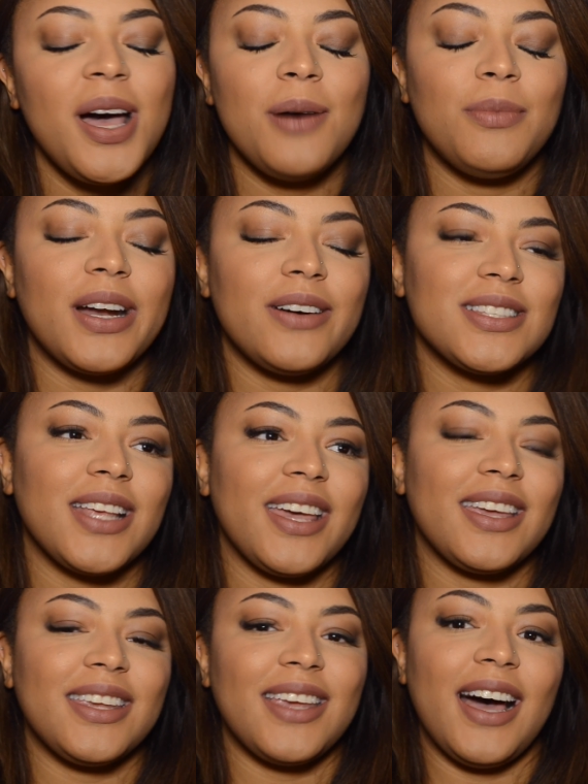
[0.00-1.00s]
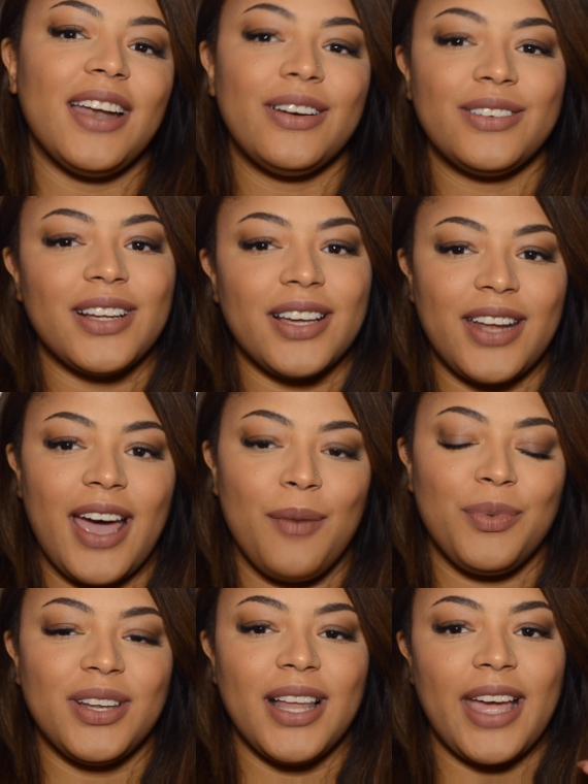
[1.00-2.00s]
But I was like, yeah, no, not gonna
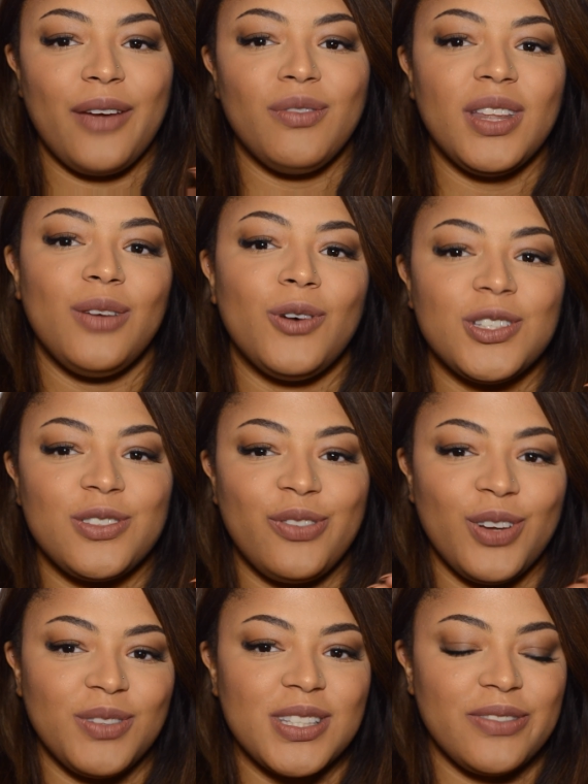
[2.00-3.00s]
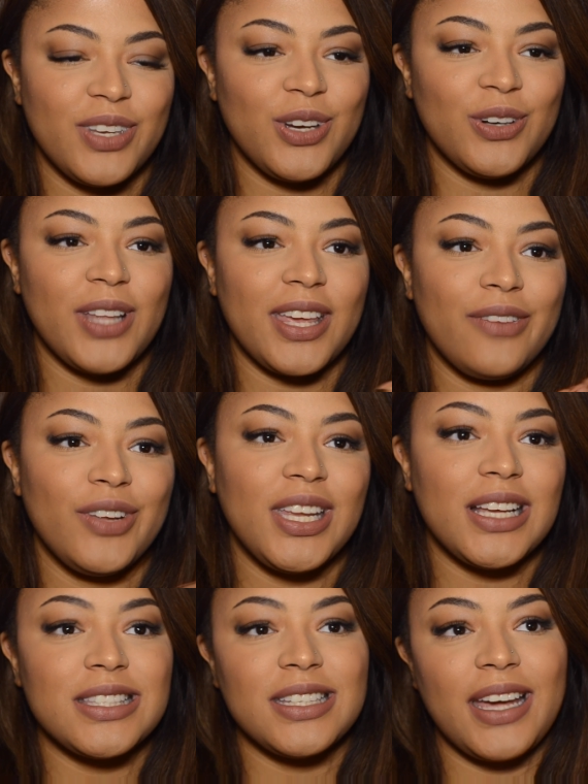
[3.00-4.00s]
happen. Like, I really want to film this video. Like, even
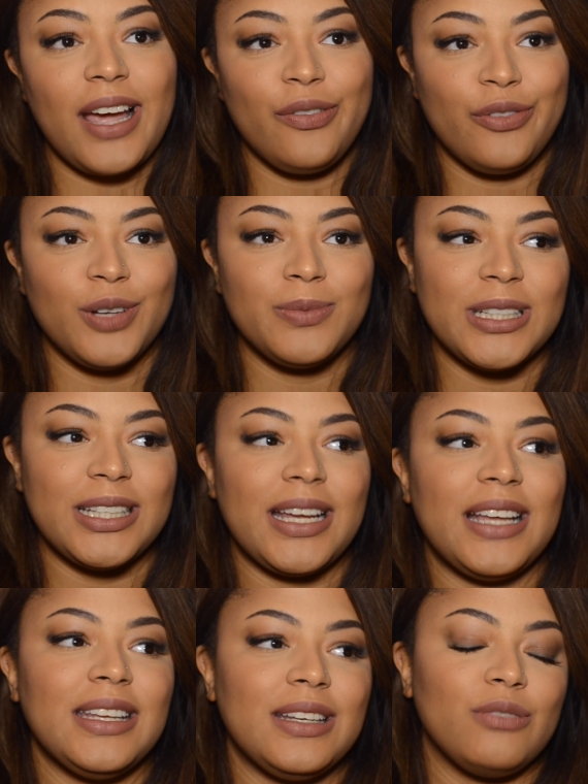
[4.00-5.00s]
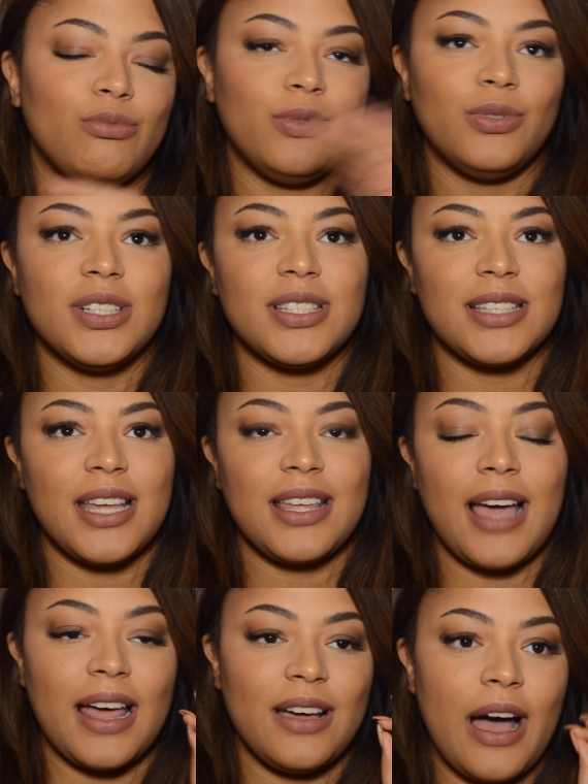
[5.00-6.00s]
yesterday I filmed it and it was like,
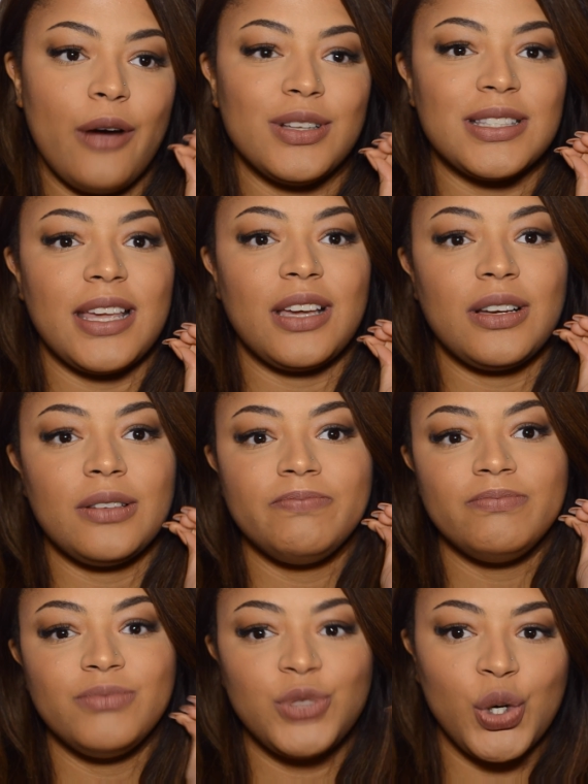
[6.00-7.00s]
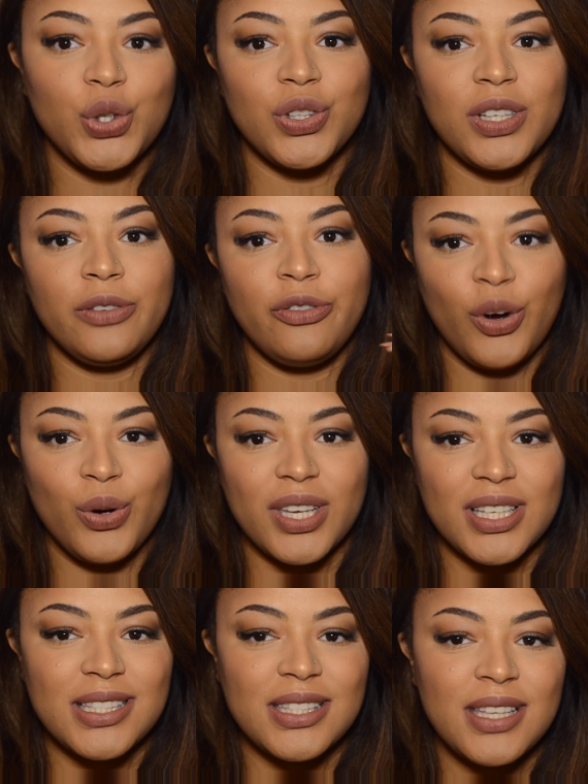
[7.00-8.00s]
I was like totally in
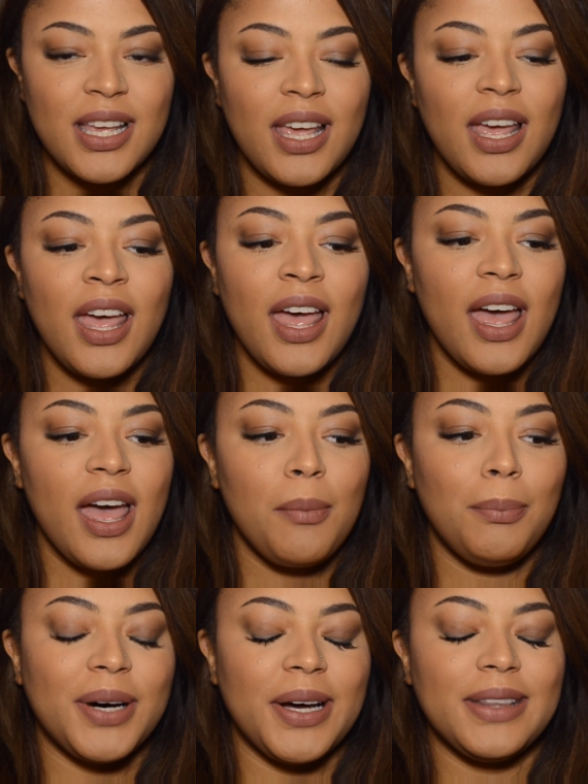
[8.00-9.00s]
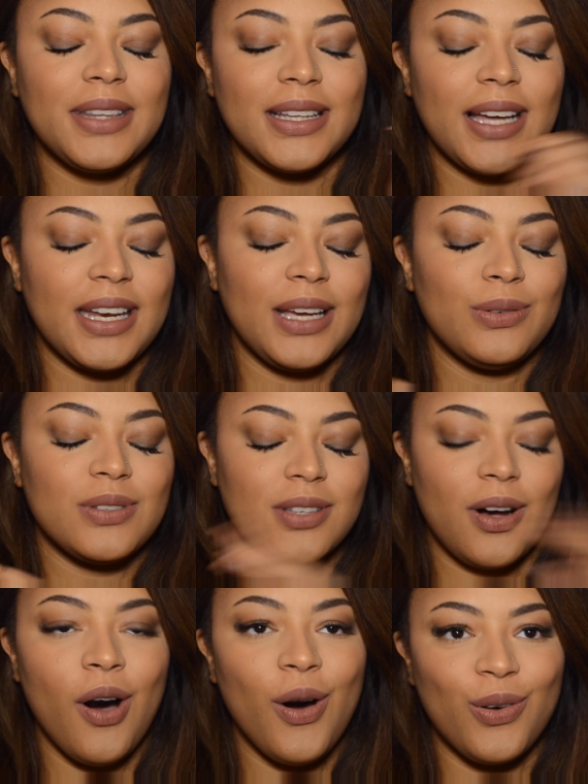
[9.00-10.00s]
focus, but the lighting was
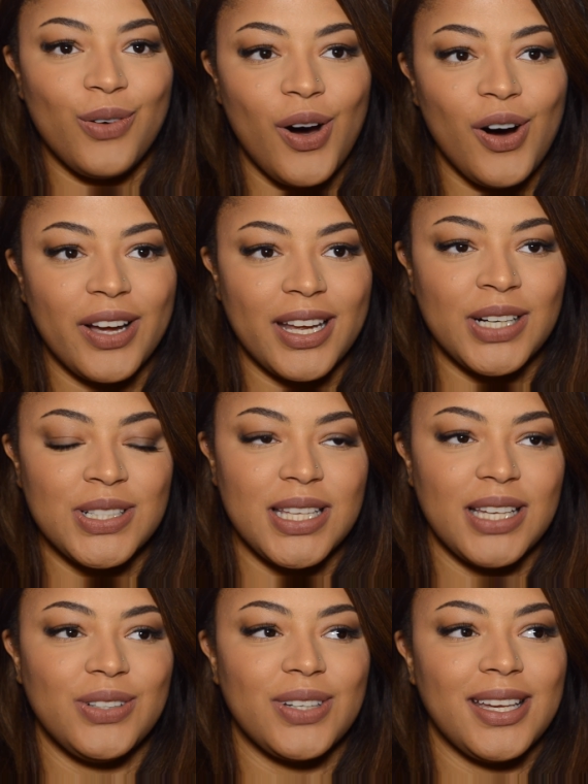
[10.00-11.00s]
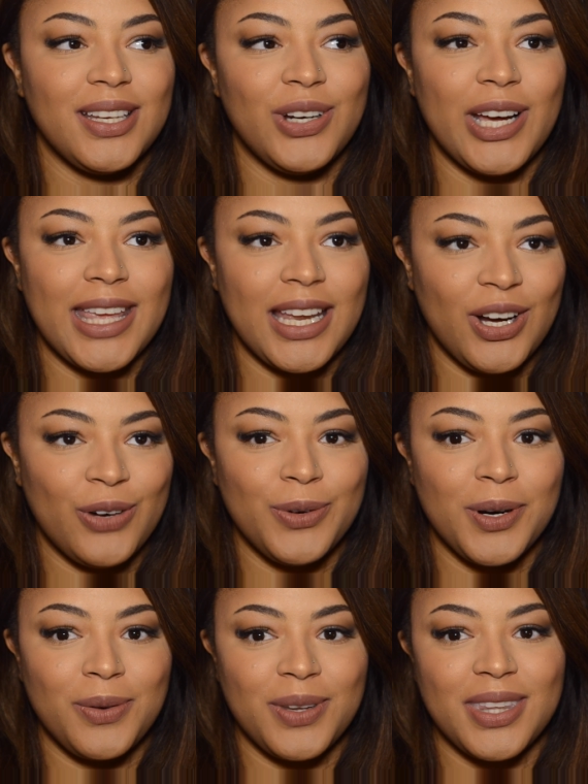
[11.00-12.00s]
all wrong, and I was like, okay, no, I cannot
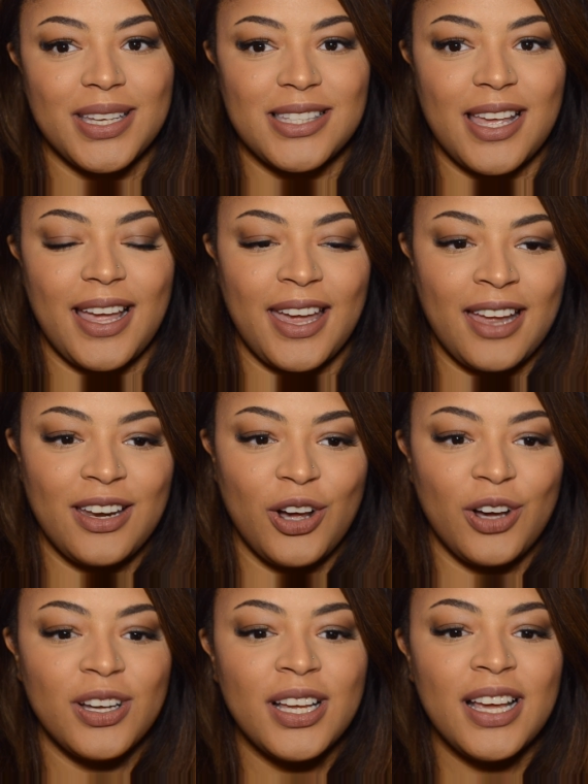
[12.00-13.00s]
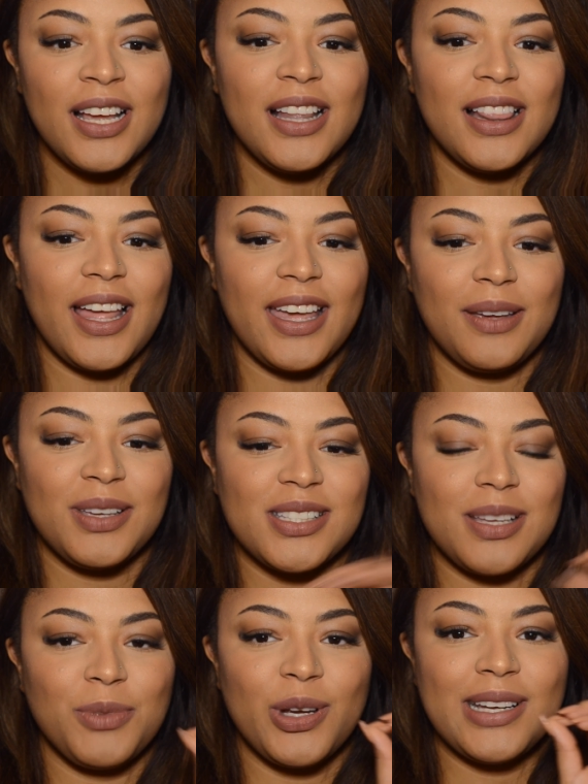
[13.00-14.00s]
work with this. Like, I cannot, like,
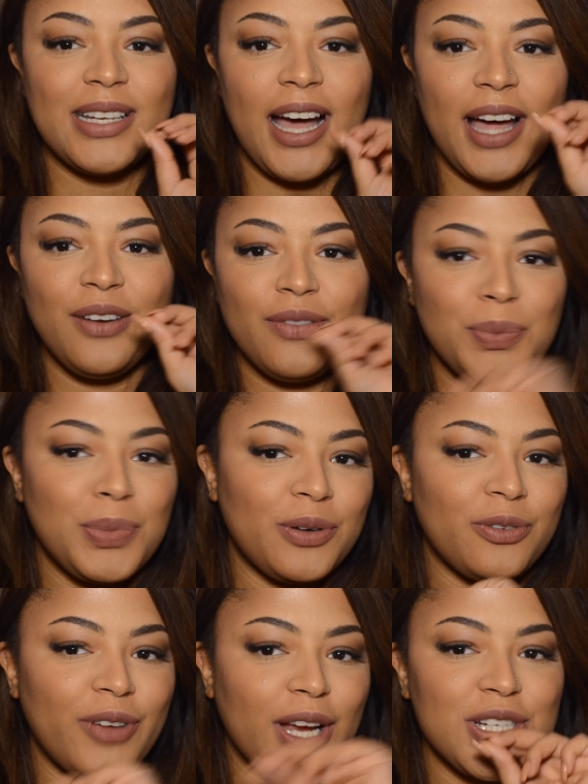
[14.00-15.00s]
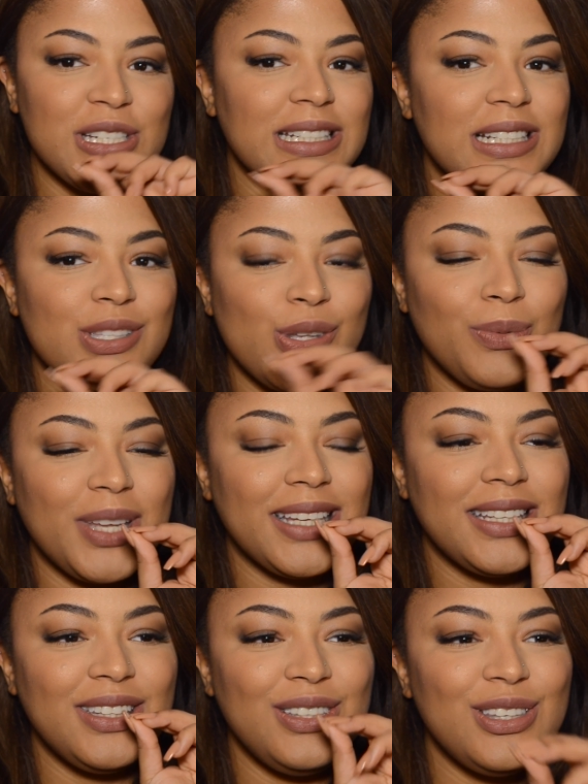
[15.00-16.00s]
because I'm kind of a perfectionist, so I'm like,
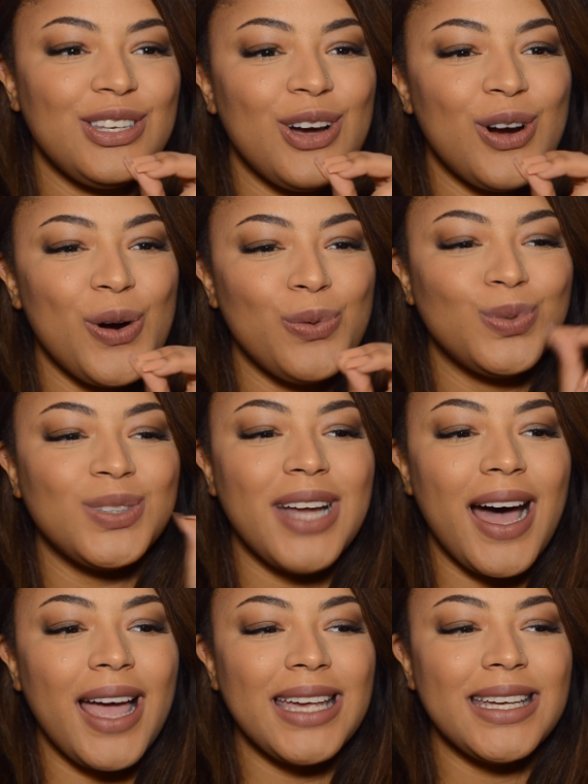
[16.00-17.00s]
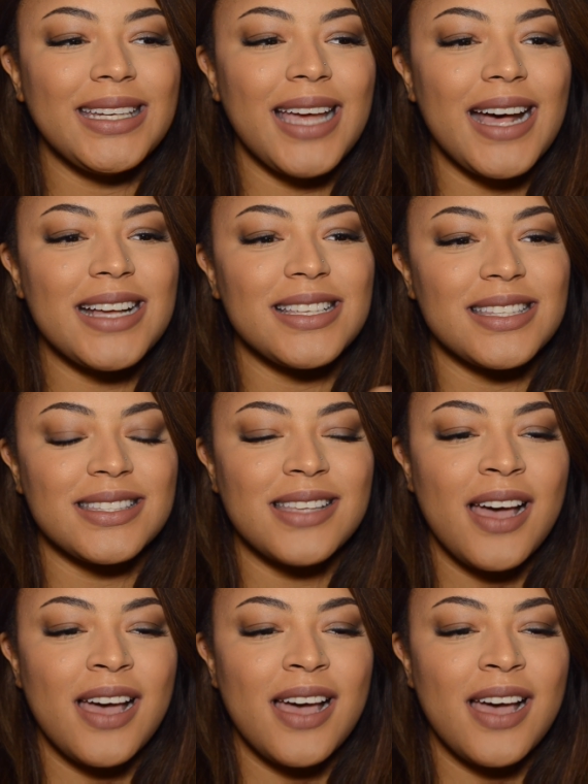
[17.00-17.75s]
no, would I, as